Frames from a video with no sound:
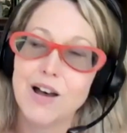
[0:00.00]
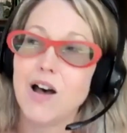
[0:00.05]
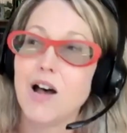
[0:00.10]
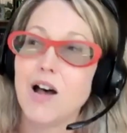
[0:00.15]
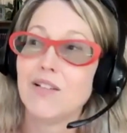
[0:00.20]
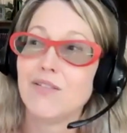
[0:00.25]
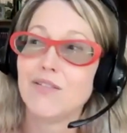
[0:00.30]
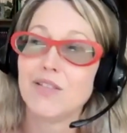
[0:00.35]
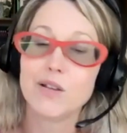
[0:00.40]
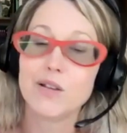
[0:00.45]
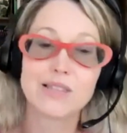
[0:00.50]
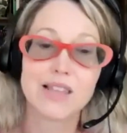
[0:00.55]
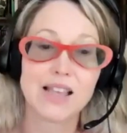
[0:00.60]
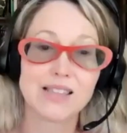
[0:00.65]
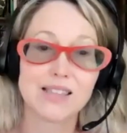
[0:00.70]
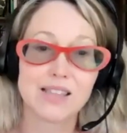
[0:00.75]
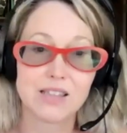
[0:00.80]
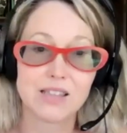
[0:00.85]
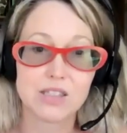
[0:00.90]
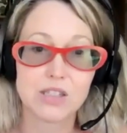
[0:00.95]
all of those
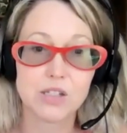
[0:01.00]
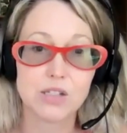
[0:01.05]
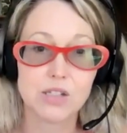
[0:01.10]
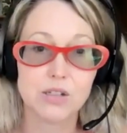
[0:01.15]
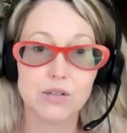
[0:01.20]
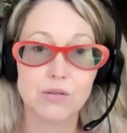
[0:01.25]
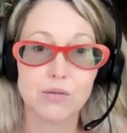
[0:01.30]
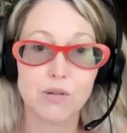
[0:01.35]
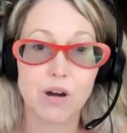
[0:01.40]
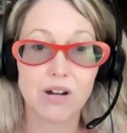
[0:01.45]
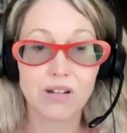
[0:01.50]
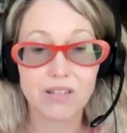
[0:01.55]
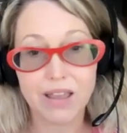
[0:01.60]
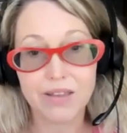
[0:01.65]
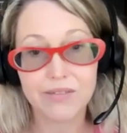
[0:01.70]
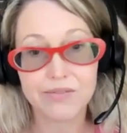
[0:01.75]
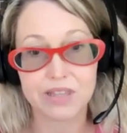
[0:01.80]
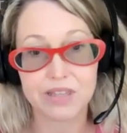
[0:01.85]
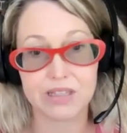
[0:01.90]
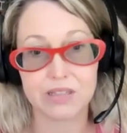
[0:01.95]
lessons to our
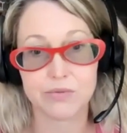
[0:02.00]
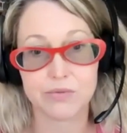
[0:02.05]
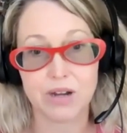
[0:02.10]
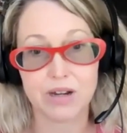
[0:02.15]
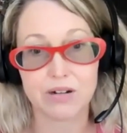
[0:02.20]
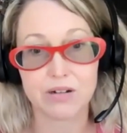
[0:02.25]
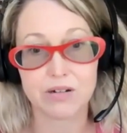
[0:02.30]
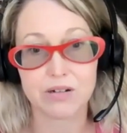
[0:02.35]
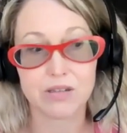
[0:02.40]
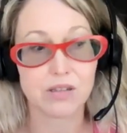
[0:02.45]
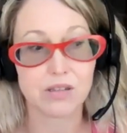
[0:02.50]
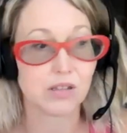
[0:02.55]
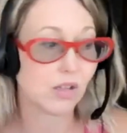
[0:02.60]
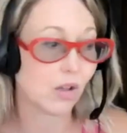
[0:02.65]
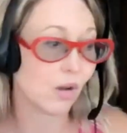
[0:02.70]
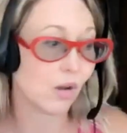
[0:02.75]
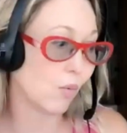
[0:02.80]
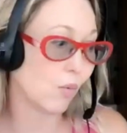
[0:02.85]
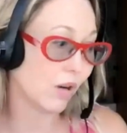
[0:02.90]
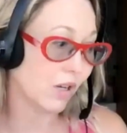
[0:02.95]
lives as writers.
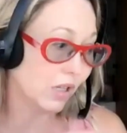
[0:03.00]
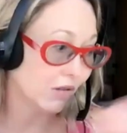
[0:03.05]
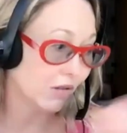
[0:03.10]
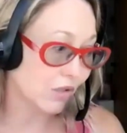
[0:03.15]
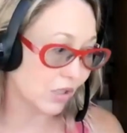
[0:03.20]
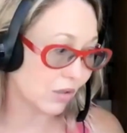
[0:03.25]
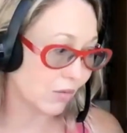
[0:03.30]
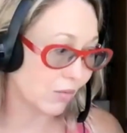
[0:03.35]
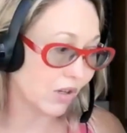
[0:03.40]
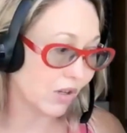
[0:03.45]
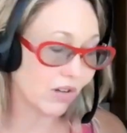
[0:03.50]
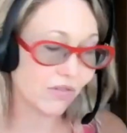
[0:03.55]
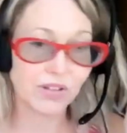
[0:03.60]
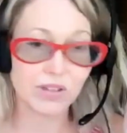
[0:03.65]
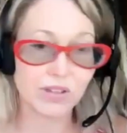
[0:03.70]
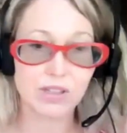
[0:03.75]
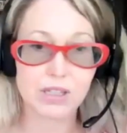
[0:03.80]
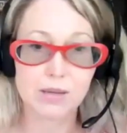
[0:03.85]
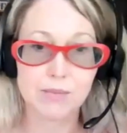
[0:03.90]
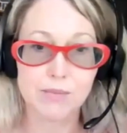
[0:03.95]
So what do you do when you're
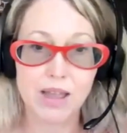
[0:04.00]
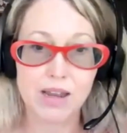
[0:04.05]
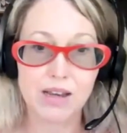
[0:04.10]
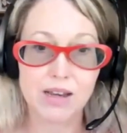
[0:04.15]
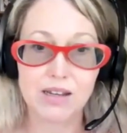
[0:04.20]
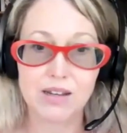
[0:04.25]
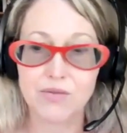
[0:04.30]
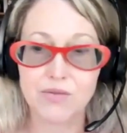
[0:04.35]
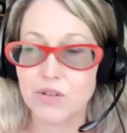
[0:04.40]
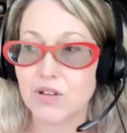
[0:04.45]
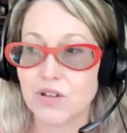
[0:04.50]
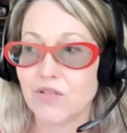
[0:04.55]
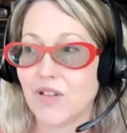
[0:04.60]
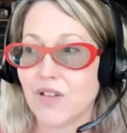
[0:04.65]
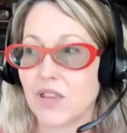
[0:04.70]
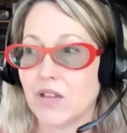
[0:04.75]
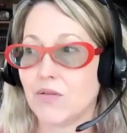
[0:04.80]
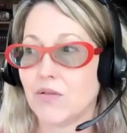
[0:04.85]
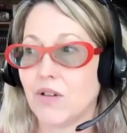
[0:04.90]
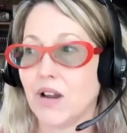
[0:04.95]
feeling competitive with your
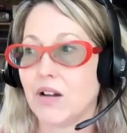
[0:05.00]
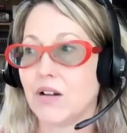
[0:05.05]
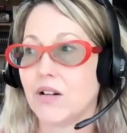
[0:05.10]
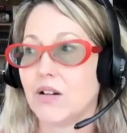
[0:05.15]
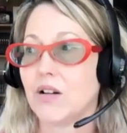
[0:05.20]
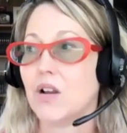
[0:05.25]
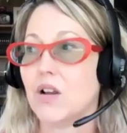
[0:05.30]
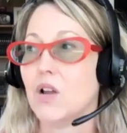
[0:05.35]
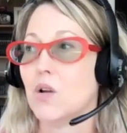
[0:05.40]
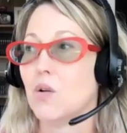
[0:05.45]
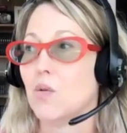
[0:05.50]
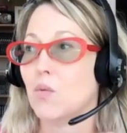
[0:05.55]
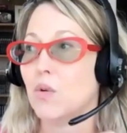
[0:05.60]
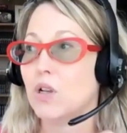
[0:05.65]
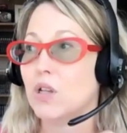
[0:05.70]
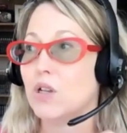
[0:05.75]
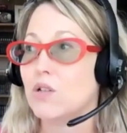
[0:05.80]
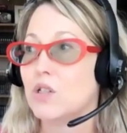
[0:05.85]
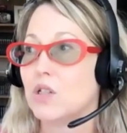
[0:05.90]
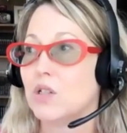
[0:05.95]
fellow writer? What
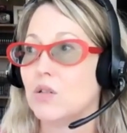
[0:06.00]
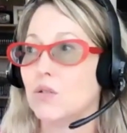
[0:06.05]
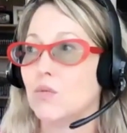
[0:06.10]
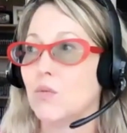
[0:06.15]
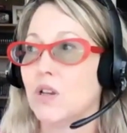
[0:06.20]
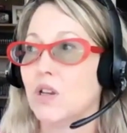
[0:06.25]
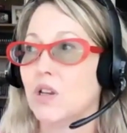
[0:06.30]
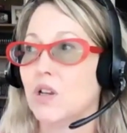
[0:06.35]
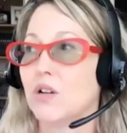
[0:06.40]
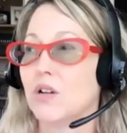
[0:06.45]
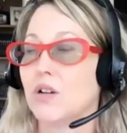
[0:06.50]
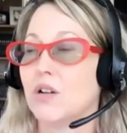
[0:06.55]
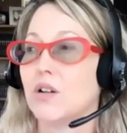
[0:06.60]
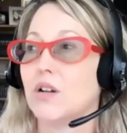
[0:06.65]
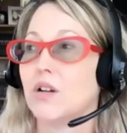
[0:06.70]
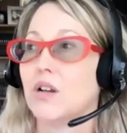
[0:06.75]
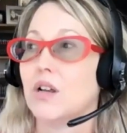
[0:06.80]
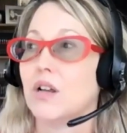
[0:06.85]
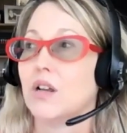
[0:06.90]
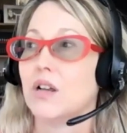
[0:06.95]
do you do when
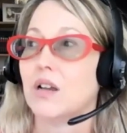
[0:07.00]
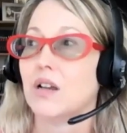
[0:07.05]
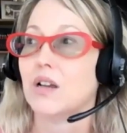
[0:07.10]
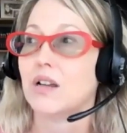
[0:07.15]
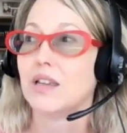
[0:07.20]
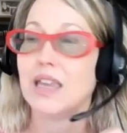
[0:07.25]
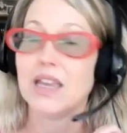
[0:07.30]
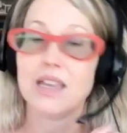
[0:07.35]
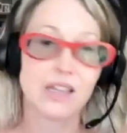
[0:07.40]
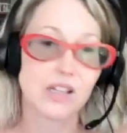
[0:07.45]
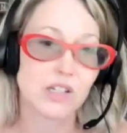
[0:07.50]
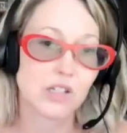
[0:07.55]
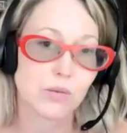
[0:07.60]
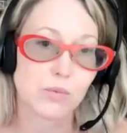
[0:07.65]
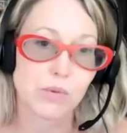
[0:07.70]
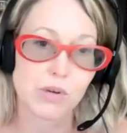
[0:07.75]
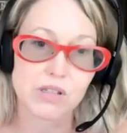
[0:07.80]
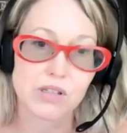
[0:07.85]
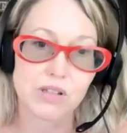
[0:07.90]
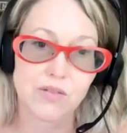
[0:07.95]
you're can't get your
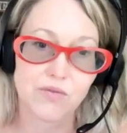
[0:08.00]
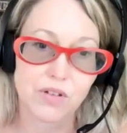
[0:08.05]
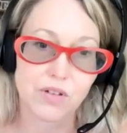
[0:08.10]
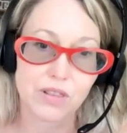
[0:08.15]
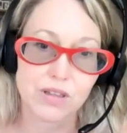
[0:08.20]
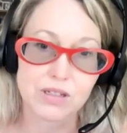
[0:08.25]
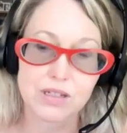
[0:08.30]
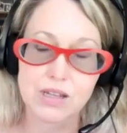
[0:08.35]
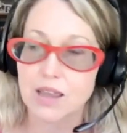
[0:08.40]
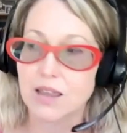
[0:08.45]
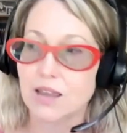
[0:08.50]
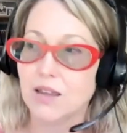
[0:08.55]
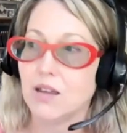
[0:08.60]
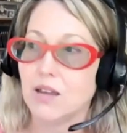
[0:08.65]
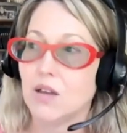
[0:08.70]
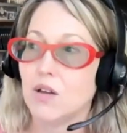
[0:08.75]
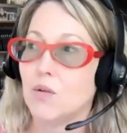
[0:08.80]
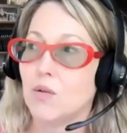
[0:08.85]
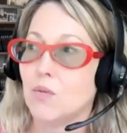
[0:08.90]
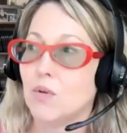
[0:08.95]
words in for the day?
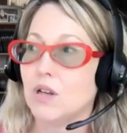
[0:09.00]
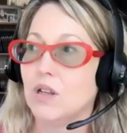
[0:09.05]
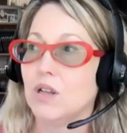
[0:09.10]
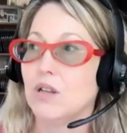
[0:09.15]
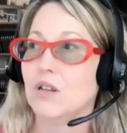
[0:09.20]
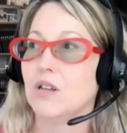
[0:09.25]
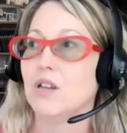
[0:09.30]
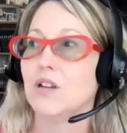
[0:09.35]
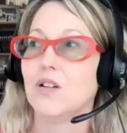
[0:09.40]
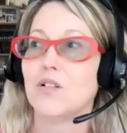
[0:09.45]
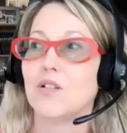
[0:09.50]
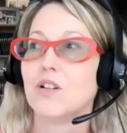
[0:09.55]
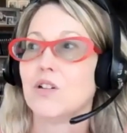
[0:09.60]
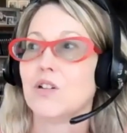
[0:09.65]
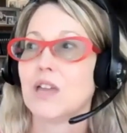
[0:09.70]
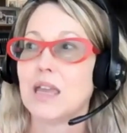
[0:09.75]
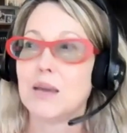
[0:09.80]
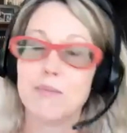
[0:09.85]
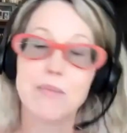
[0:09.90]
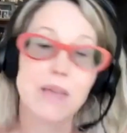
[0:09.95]
What do you, you know, or you
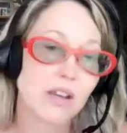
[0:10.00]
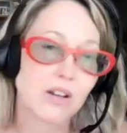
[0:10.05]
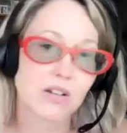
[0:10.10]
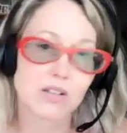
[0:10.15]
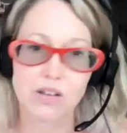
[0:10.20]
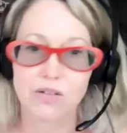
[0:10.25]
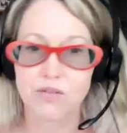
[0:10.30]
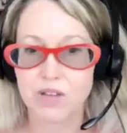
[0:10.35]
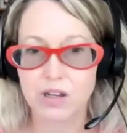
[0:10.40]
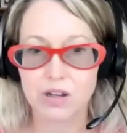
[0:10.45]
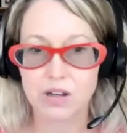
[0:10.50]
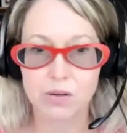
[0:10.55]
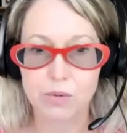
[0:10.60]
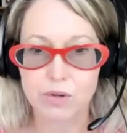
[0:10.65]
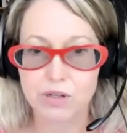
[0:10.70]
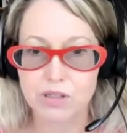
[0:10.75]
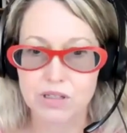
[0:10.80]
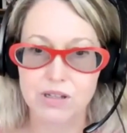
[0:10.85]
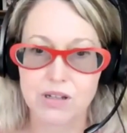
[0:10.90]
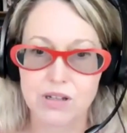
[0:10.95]
can't make yourself get your
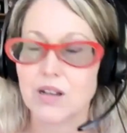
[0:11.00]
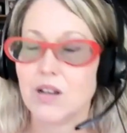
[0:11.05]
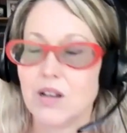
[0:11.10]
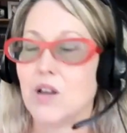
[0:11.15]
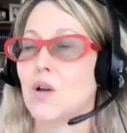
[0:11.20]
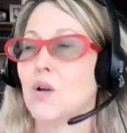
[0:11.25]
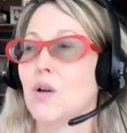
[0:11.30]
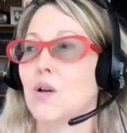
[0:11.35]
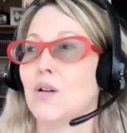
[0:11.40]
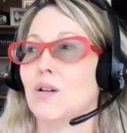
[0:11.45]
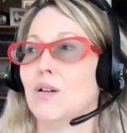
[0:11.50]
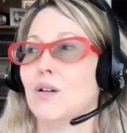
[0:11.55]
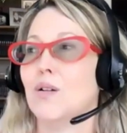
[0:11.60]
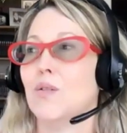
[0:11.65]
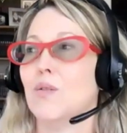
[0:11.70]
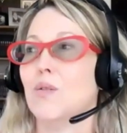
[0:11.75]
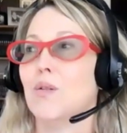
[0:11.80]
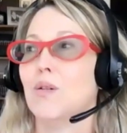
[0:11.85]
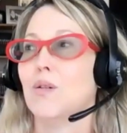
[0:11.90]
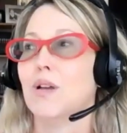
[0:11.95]
words in?
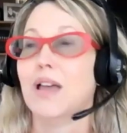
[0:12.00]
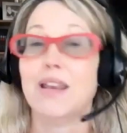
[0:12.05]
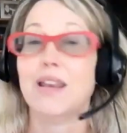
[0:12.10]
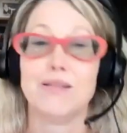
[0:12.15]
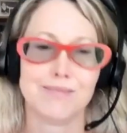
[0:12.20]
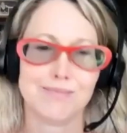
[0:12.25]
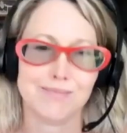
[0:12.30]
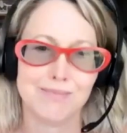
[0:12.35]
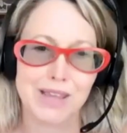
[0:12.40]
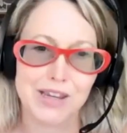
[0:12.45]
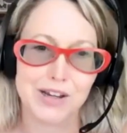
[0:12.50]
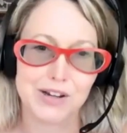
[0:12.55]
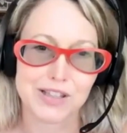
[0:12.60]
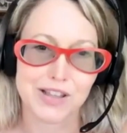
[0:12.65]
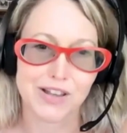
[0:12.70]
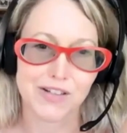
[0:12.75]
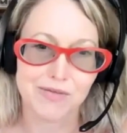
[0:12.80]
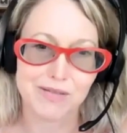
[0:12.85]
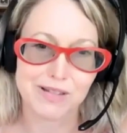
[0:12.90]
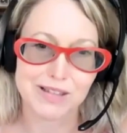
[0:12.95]
and make
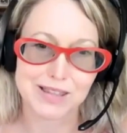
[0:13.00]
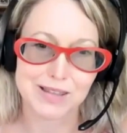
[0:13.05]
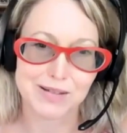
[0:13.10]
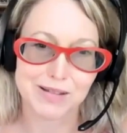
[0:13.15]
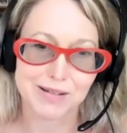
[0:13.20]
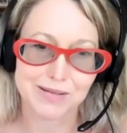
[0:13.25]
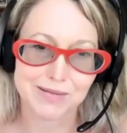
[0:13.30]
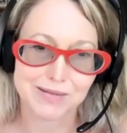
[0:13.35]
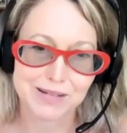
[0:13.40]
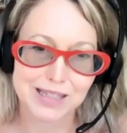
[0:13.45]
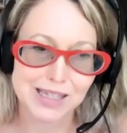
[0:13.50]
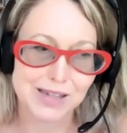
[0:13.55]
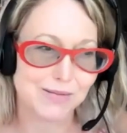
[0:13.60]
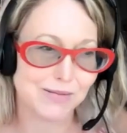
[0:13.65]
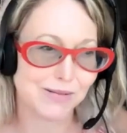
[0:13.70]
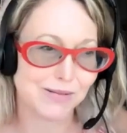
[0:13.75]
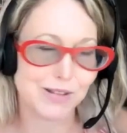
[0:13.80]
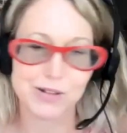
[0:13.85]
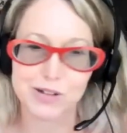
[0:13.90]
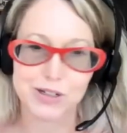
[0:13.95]
yourself is the key
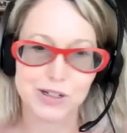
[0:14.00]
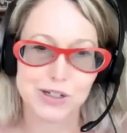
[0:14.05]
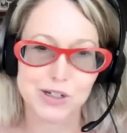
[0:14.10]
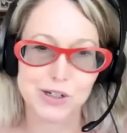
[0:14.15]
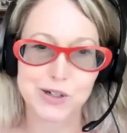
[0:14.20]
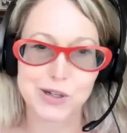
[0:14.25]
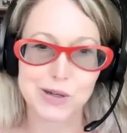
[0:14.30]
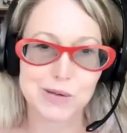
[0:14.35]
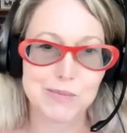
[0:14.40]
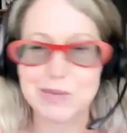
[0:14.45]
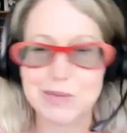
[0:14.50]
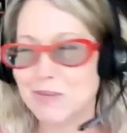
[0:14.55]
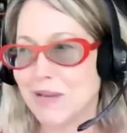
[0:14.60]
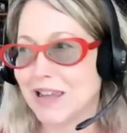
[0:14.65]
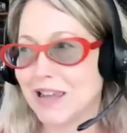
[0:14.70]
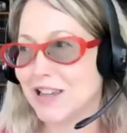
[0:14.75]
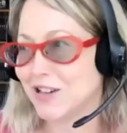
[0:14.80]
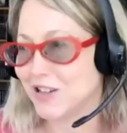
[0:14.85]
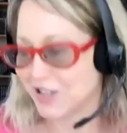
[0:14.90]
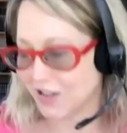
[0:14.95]
the, you shouldn't be
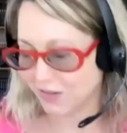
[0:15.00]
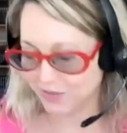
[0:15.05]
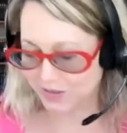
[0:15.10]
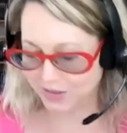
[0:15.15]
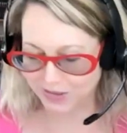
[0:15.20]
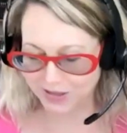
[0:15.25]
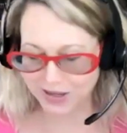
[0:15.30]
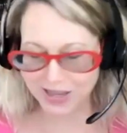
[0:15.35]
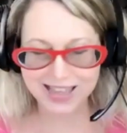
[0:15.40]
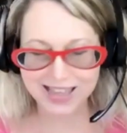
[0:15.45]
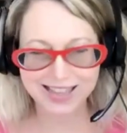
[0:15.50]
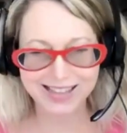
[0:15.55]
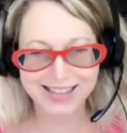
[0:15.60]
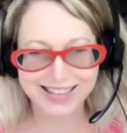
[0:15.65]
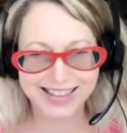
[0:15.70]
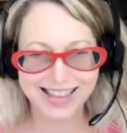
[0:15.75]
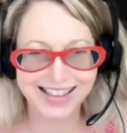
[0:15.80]
making yourself so the,